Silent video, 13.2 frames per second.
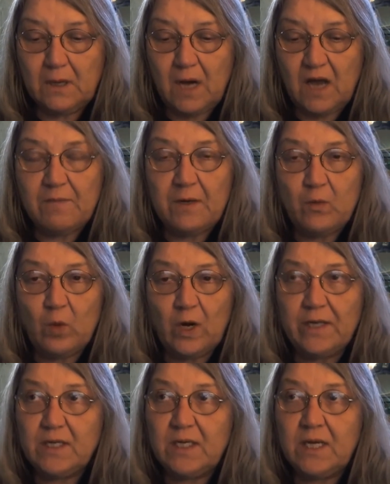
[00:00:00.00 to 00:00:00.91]
been
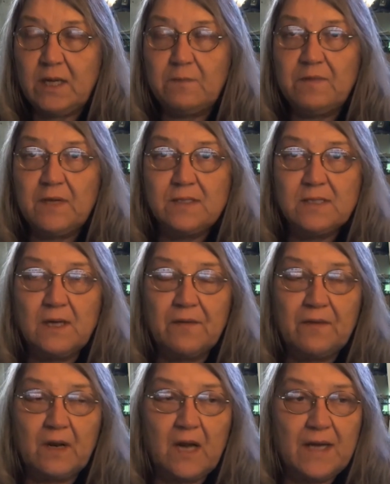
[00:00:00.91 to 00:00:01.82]
wanting to keep things on
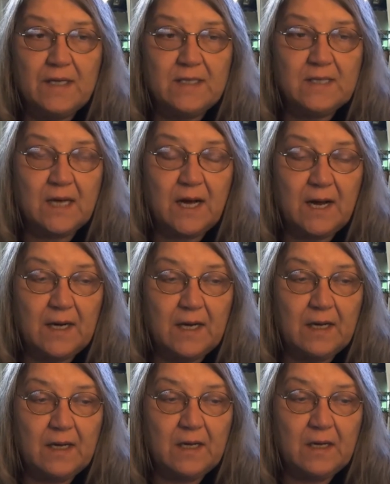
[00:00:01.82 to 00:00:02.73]
the light side,